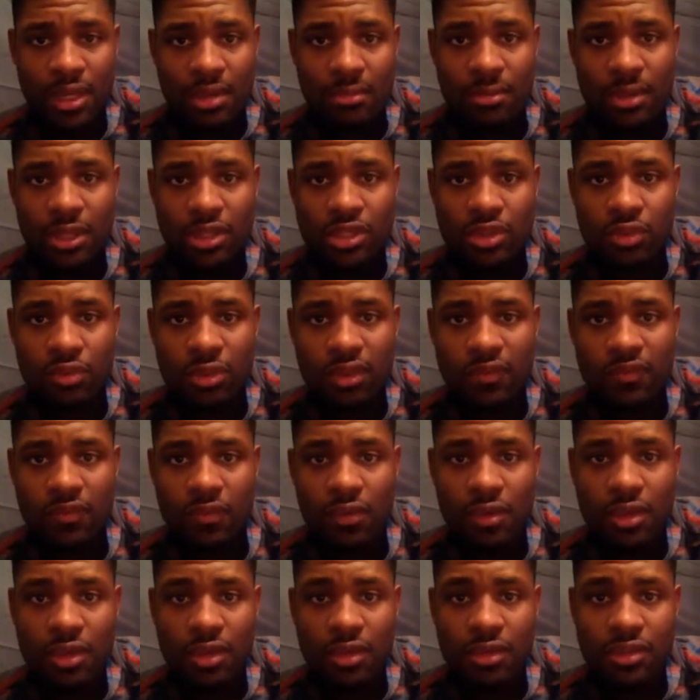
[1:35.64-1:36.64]

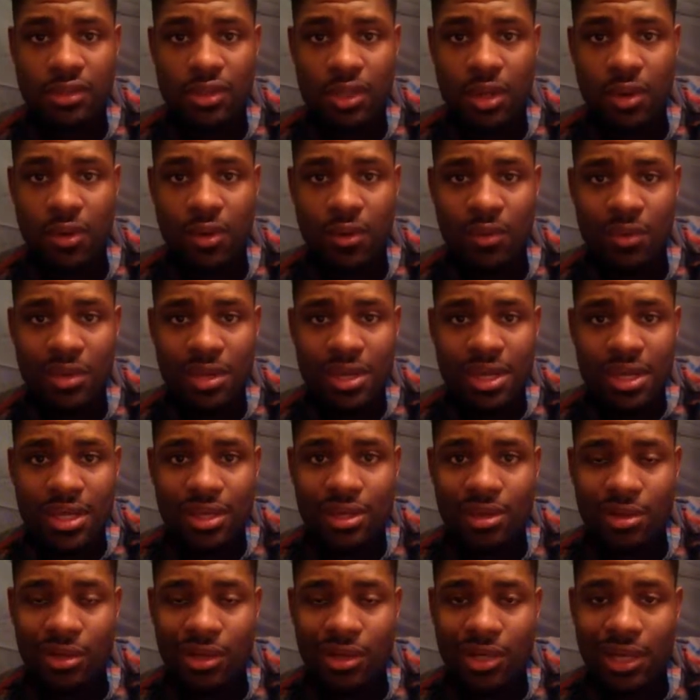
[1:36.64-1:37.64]
24 years old,
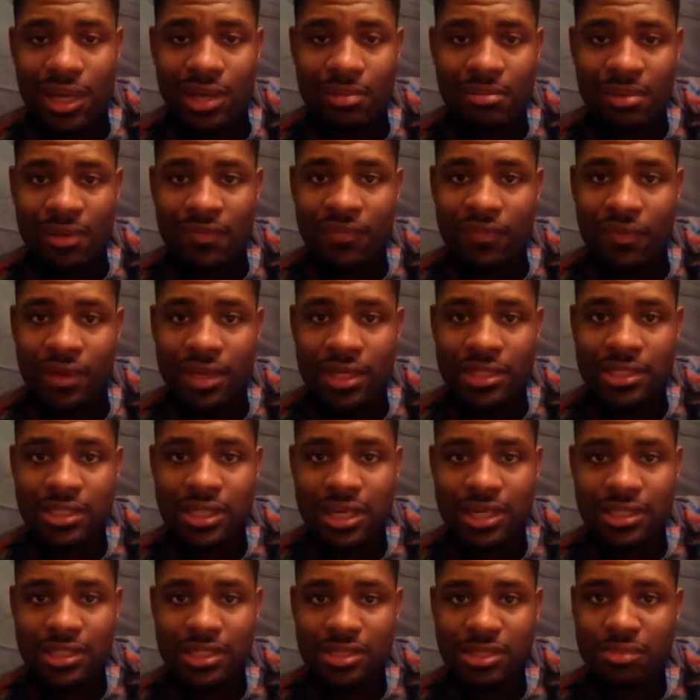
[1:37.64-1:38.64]
a lot of my friends,
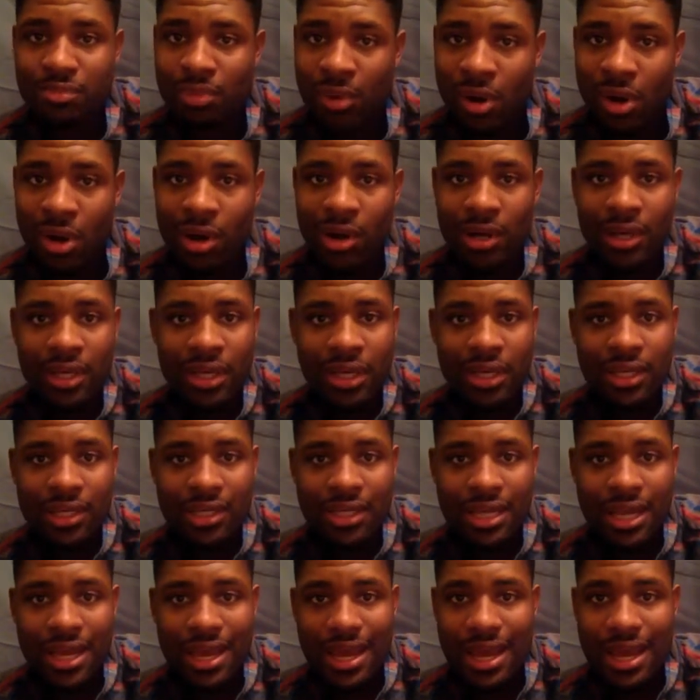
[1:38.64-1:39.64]
they're just
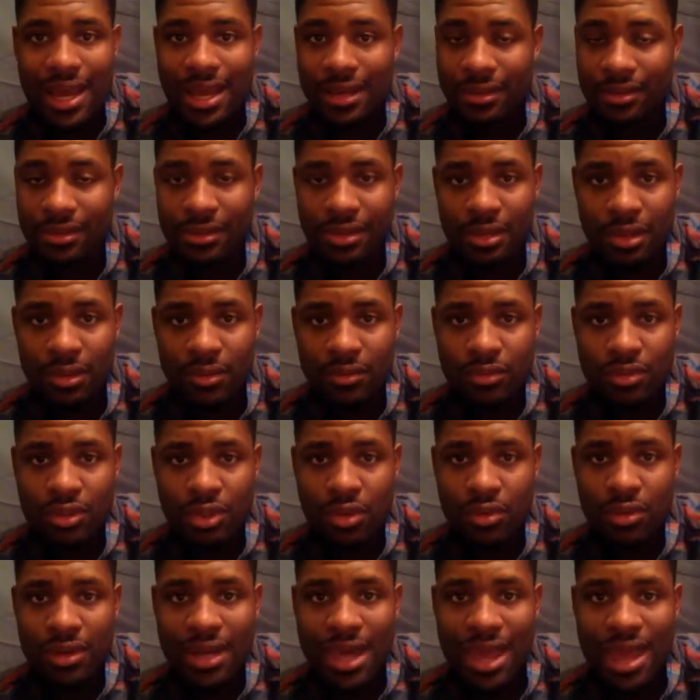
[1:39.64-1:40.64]
partying. They
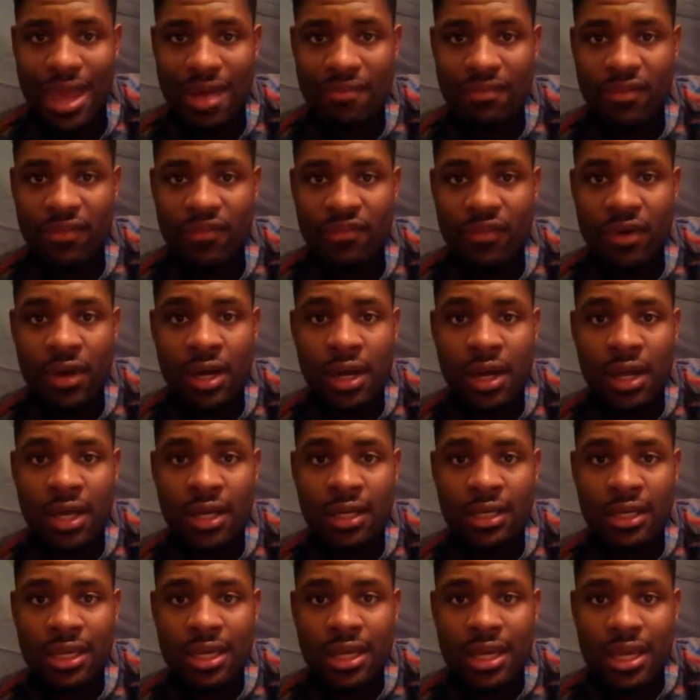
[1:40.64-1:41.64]
got, having
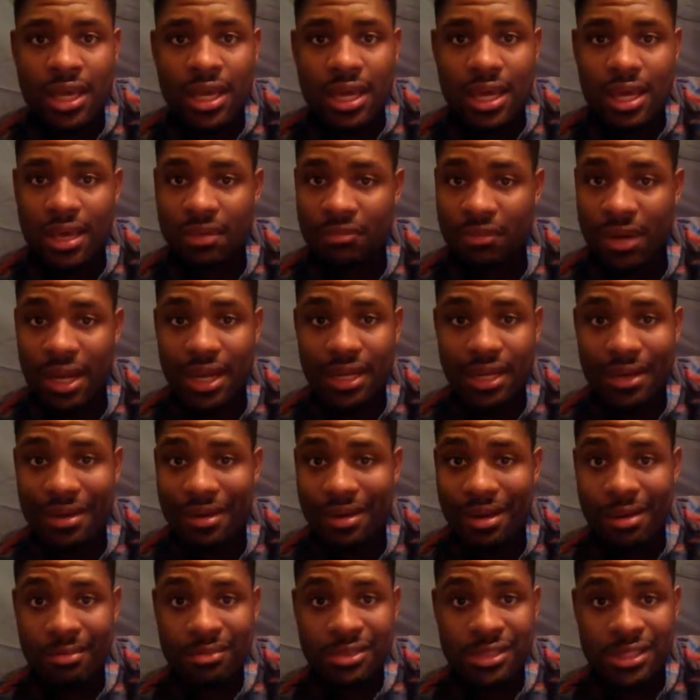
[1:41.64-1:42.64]
fun. And right
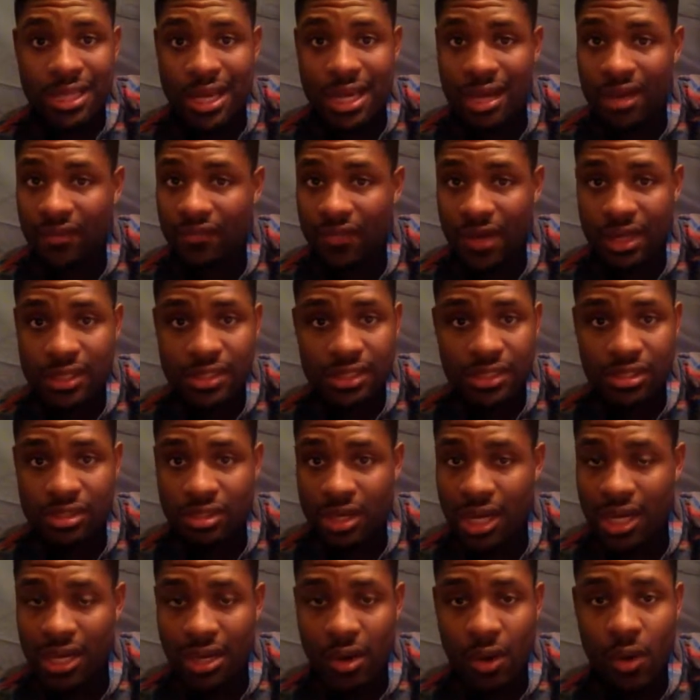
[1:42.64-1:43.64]
now I'm sacrificing,
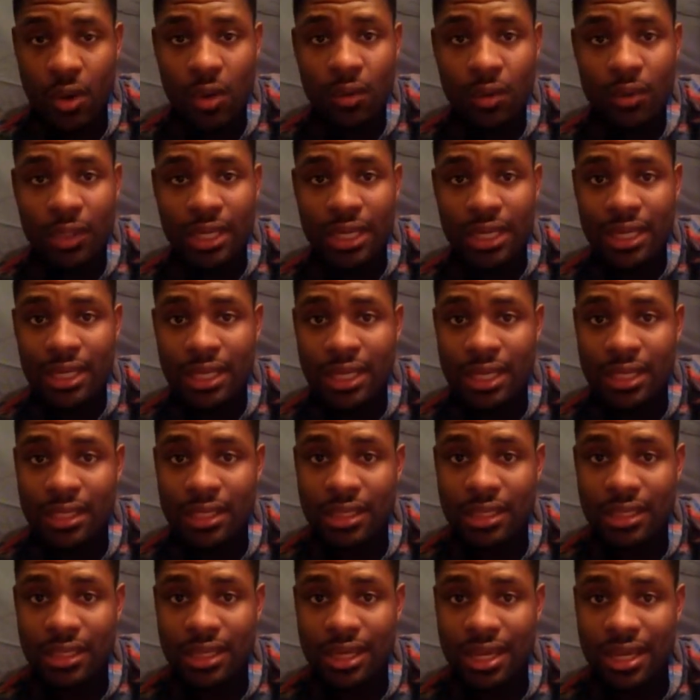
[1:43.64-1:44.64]
trying to hone in
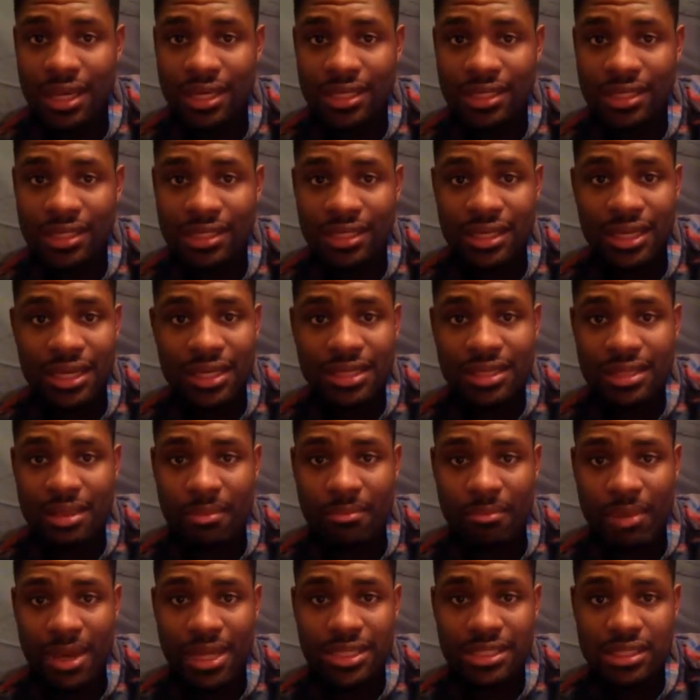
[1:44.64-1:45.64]
and get the
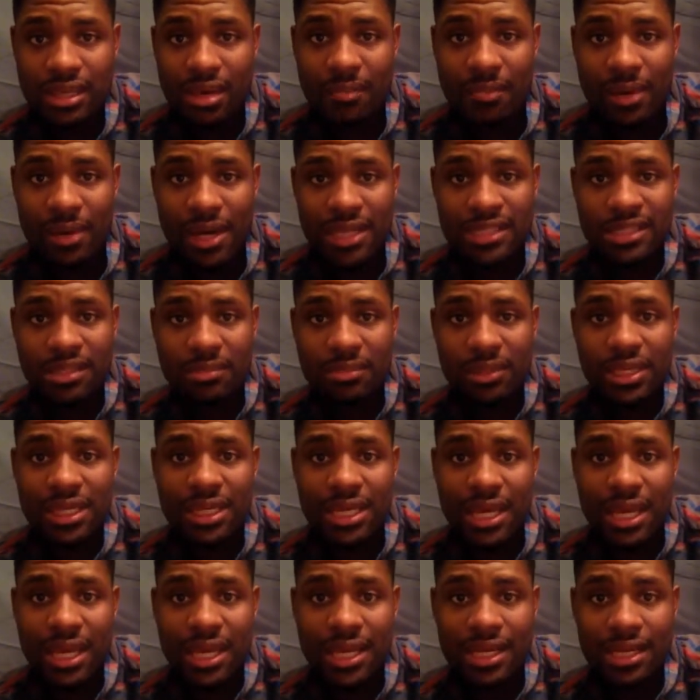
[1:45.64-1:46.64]
best I possibly
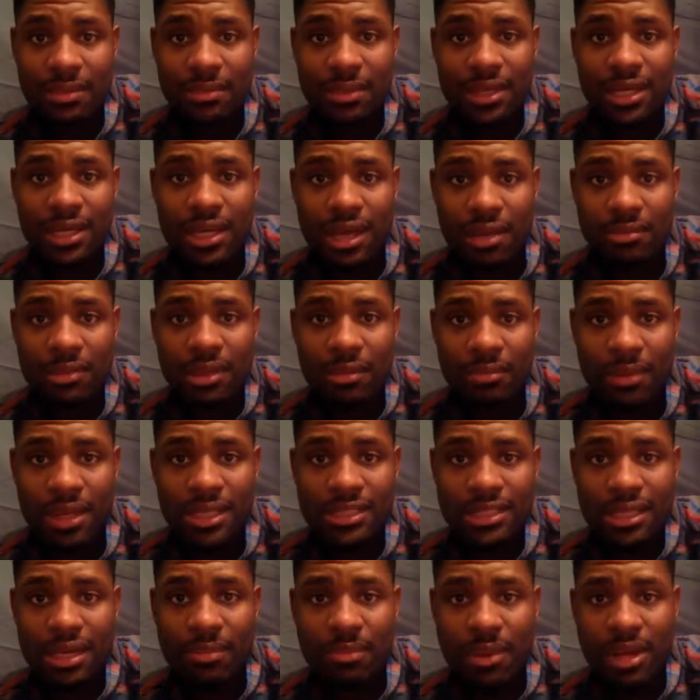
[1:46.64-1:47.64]
can and become the
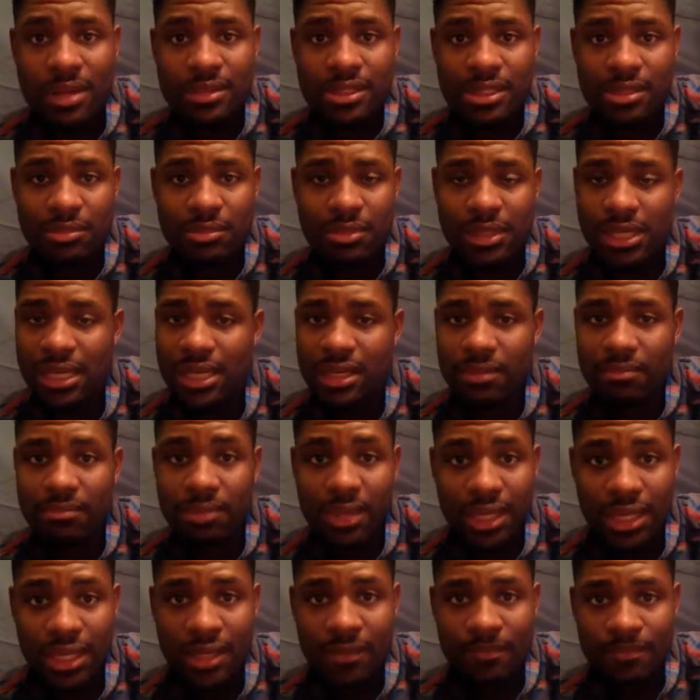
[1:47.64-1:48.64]
best I possibly can
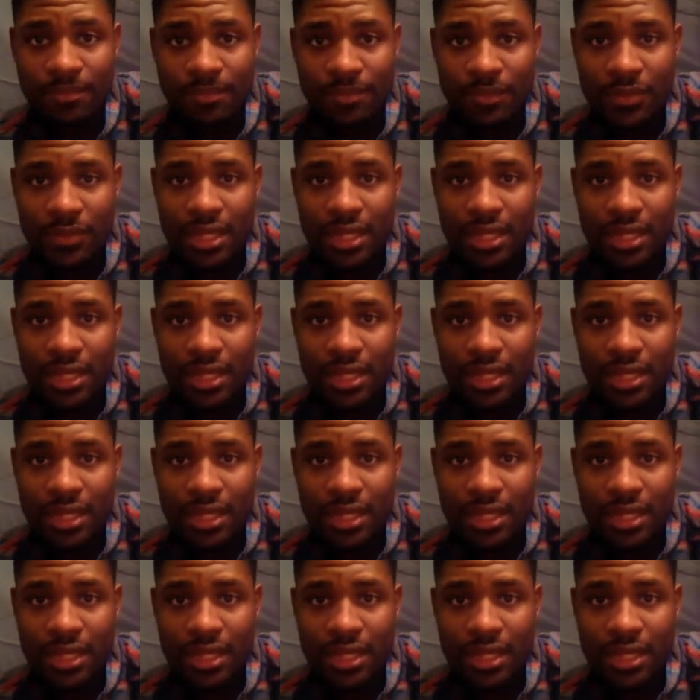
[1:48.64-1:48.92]
be.